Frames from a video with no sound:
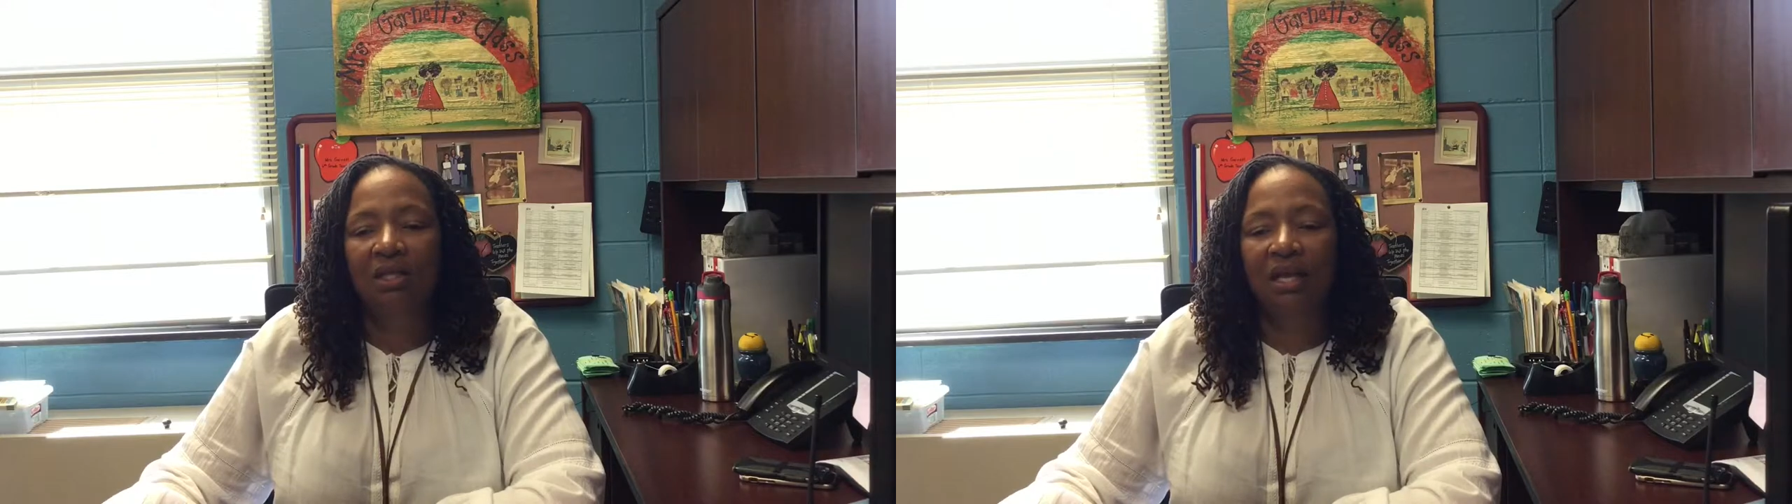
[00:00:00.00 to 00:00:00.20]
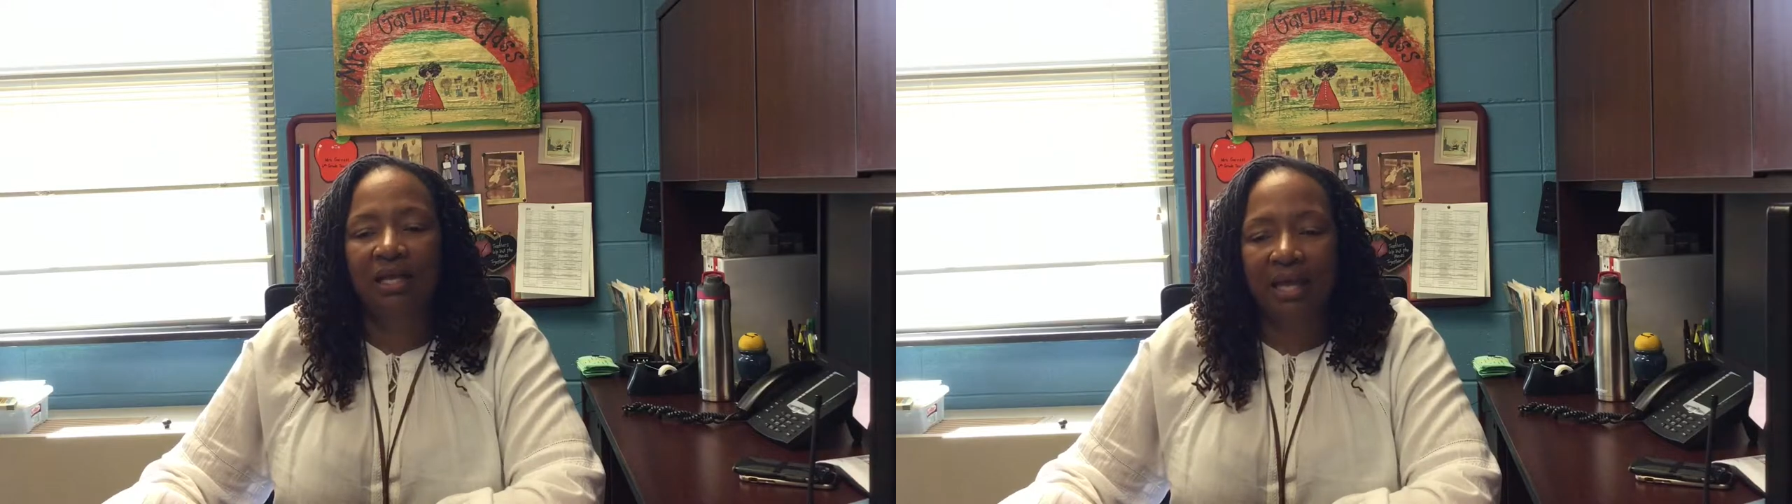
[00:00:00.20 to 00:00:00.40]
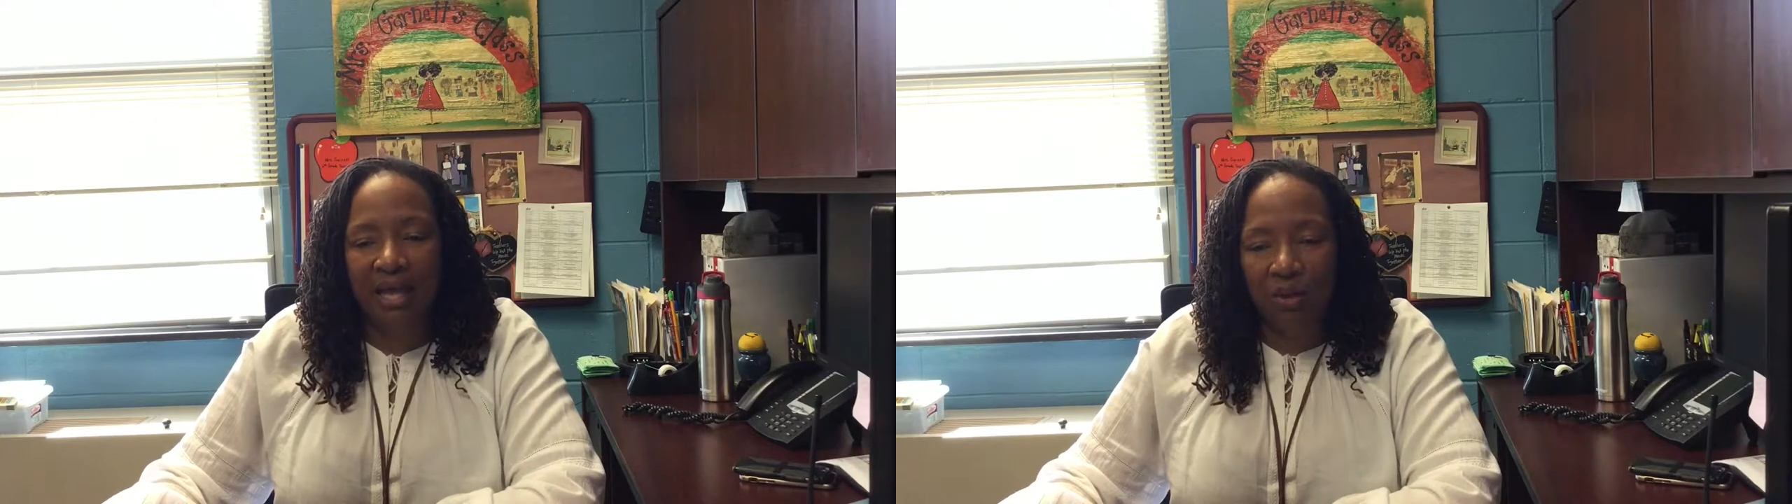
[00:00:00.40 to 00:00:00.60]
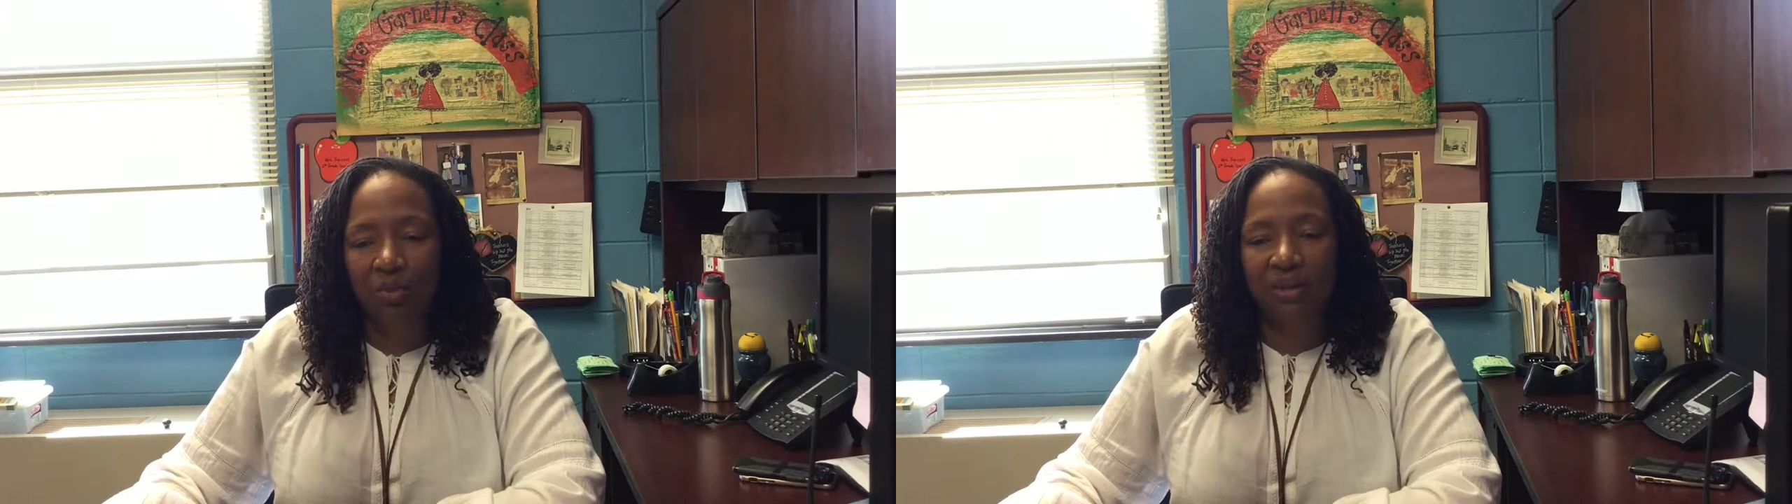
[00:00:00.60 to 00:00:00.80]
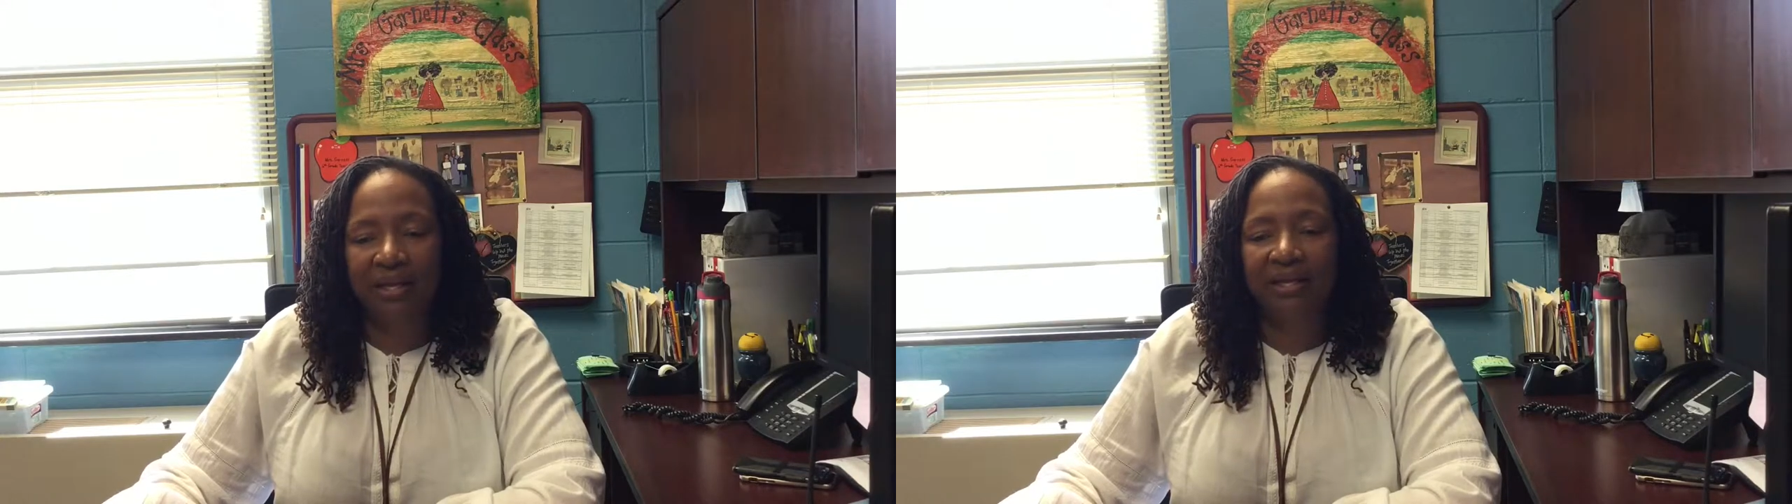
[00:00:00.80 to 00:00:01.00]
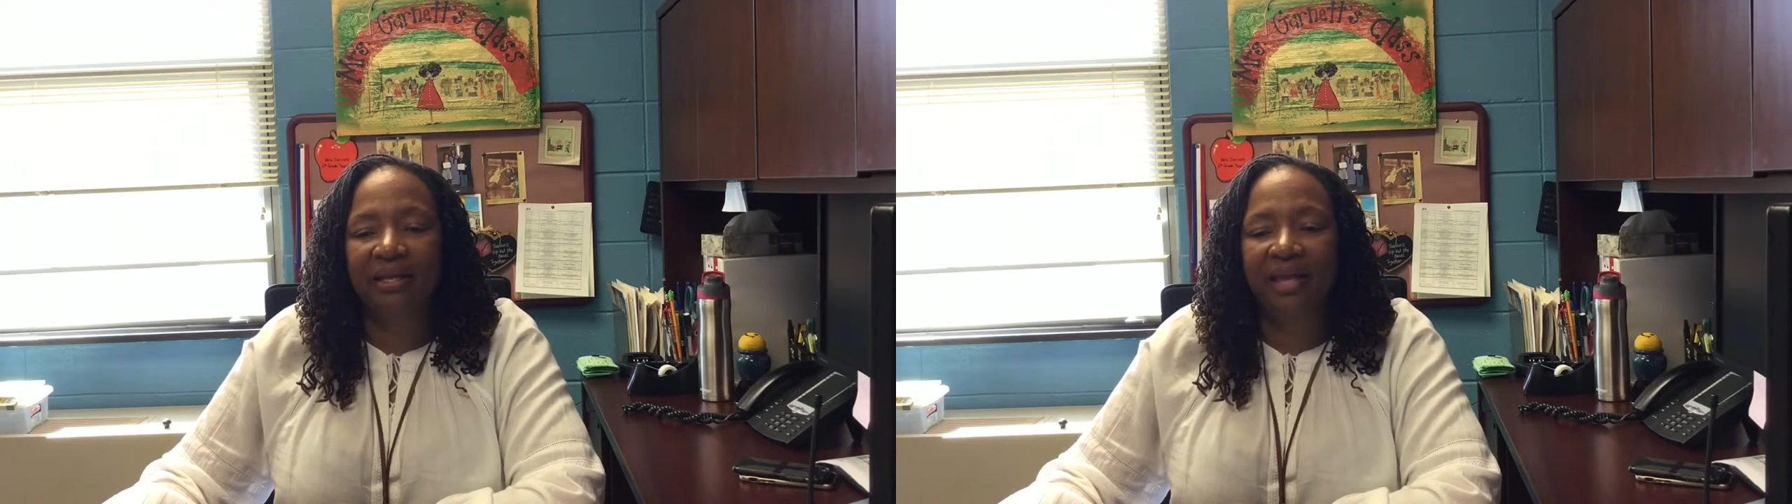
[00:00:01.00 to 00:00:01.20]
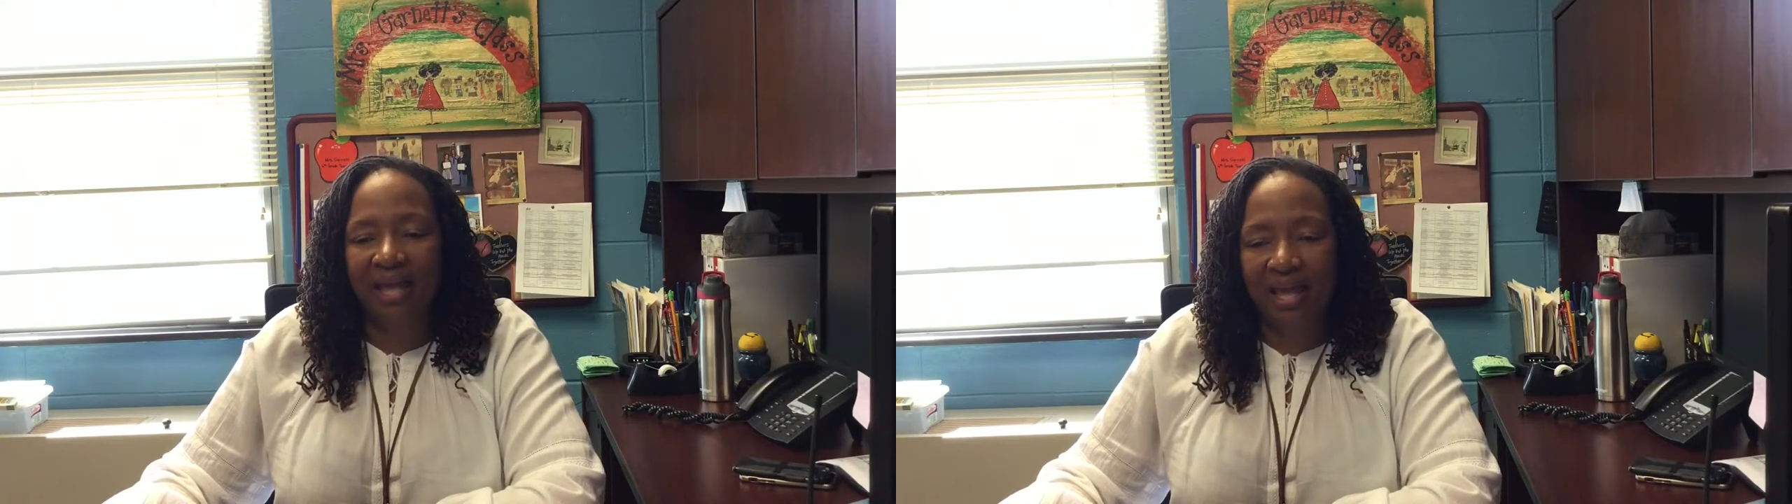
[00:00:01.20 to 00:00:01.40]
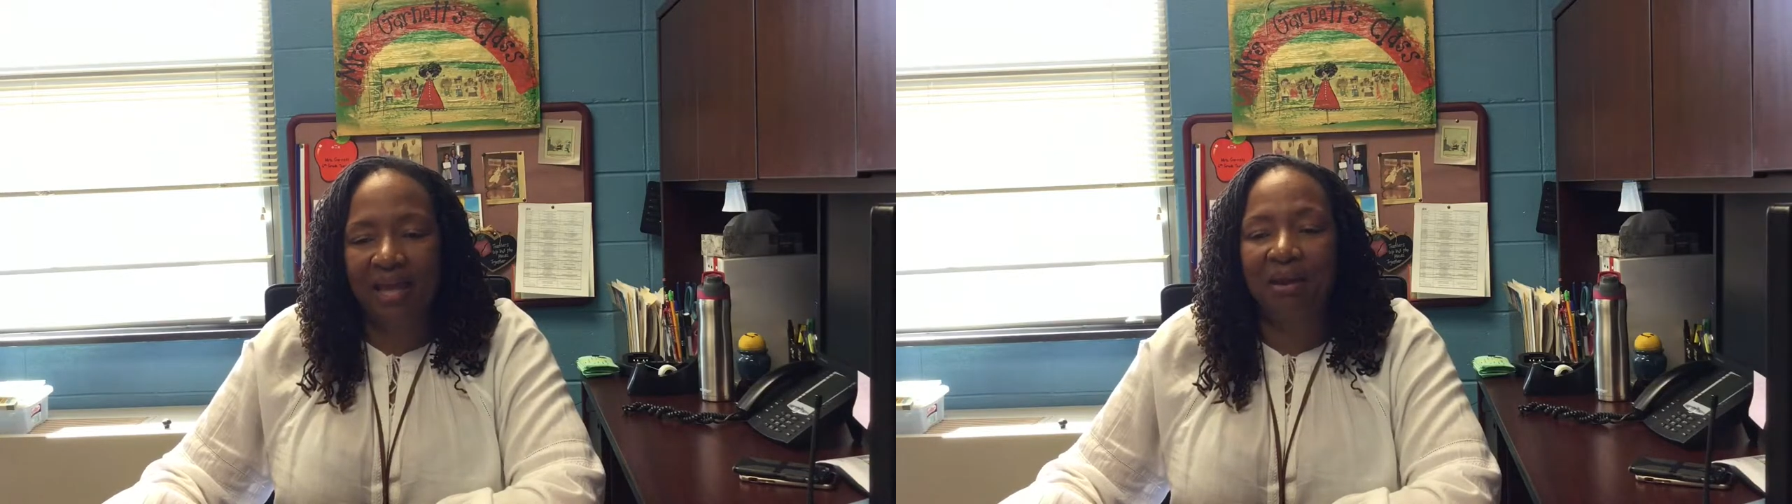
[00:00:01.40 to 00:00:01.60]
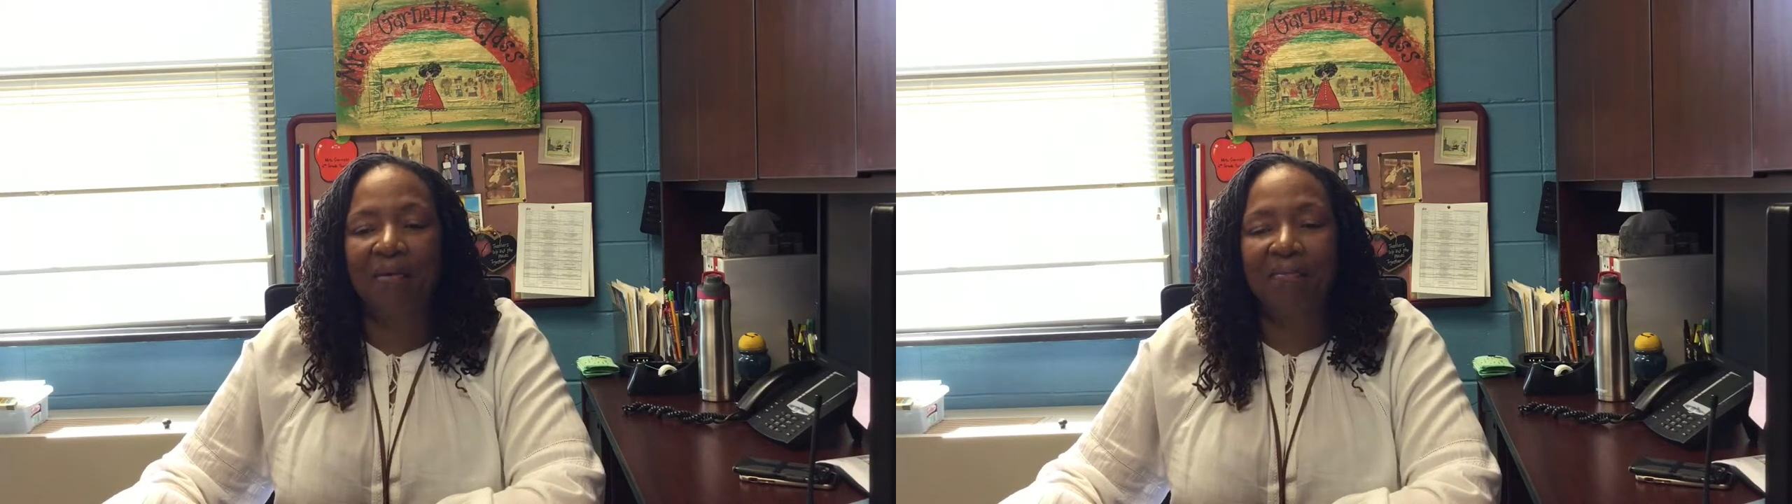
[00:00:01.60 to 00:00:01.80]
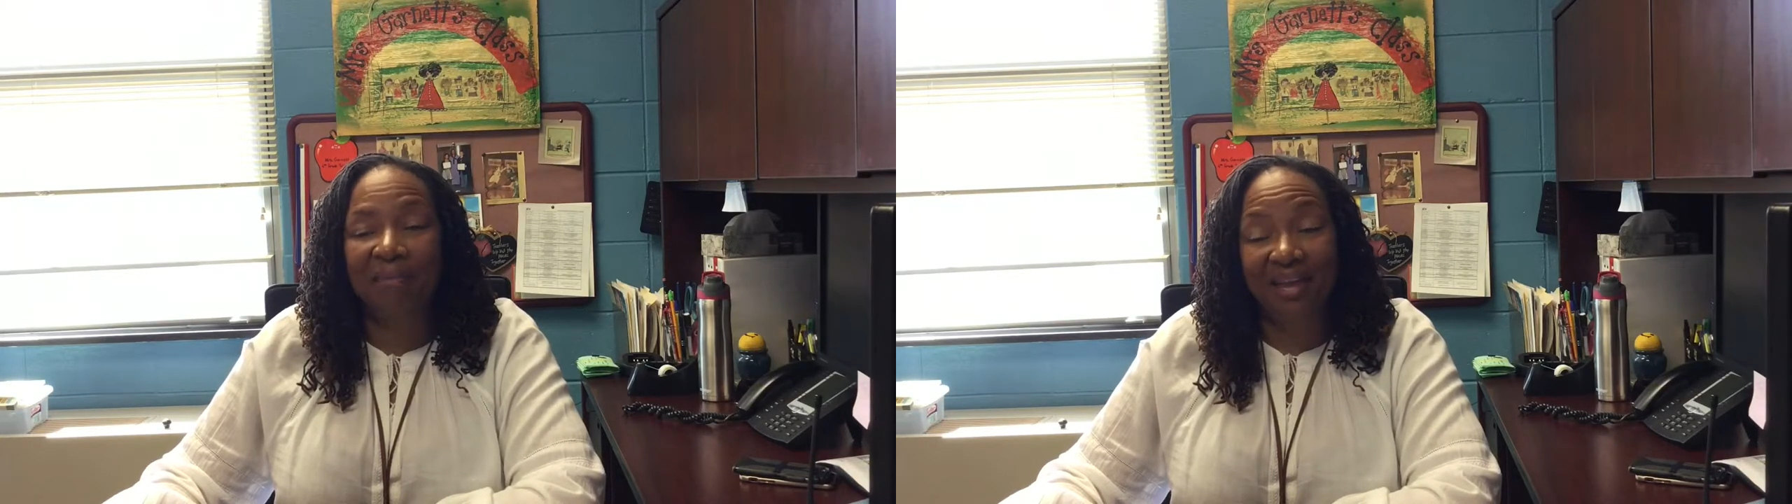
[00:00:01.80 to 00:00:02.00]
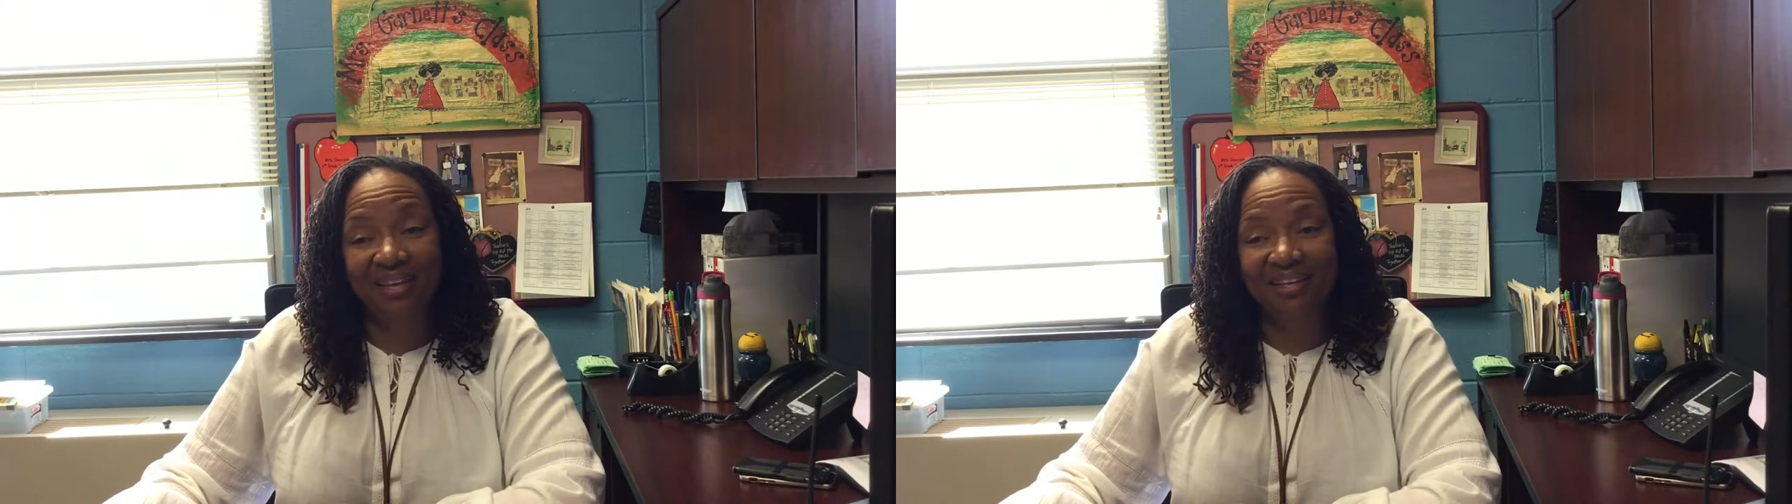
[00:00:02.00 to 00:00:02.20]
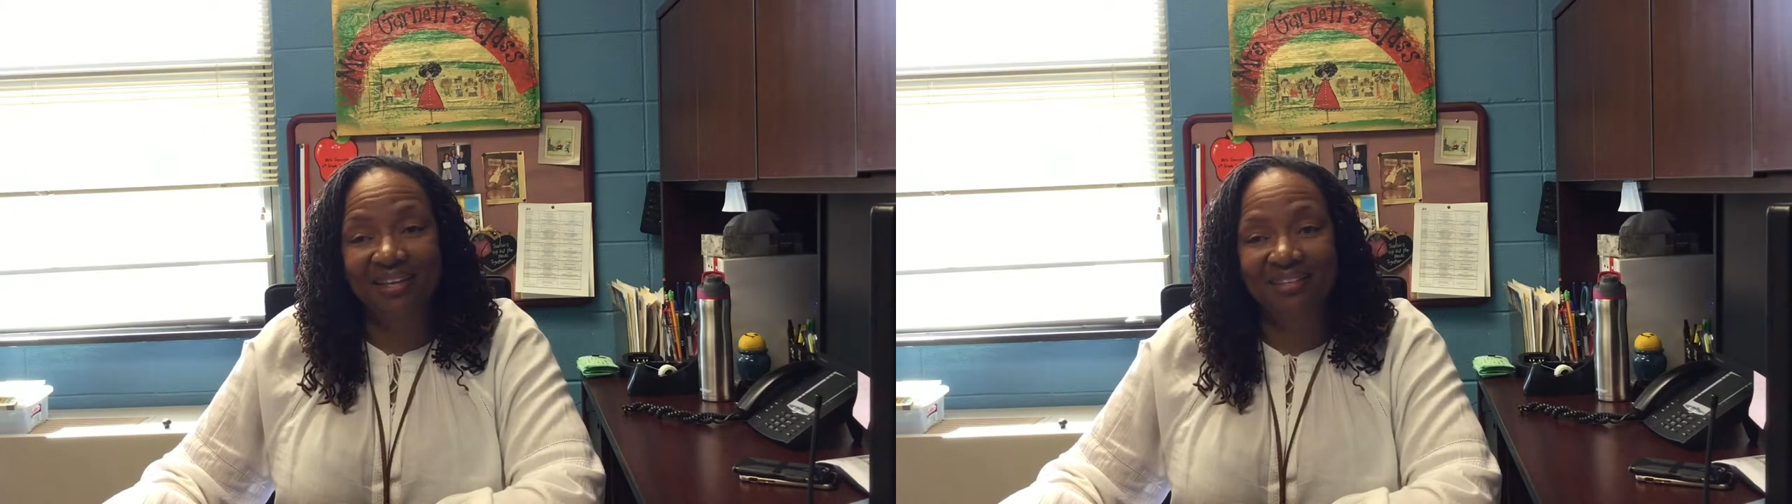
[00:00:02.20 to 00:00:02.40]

like Elmwood can make.